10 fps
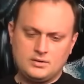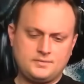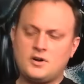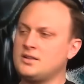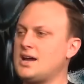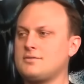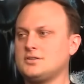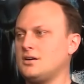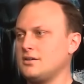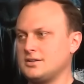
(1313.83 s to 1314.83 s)
Fallen
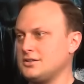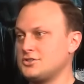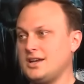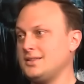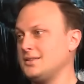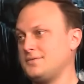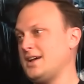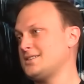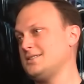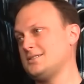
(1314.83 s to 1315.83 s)
Avatar and kill Jaden the
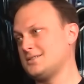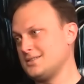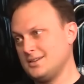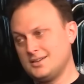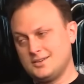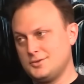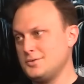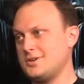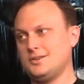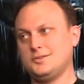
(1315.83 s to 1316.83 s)
fastest,
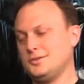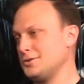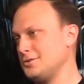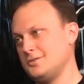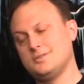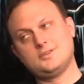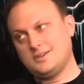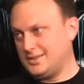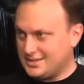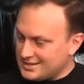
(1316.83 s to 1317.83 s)
who can learn,
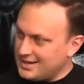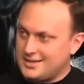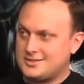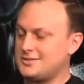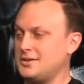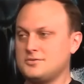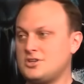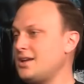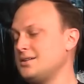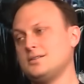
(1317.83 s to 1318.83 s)
in this case,
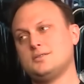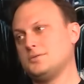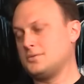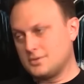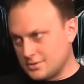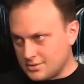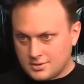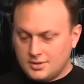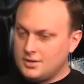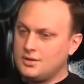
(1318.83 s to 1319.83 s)
Jaina or
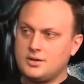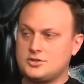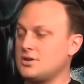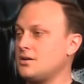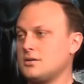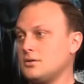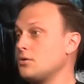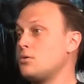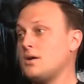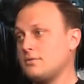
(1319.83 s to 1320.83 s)
Ashara
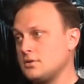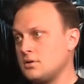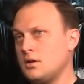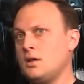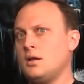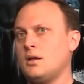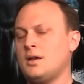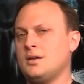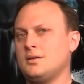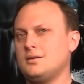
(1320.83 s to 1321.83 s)
or whoever,
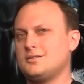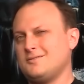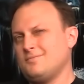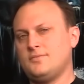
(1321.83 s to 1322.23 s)
and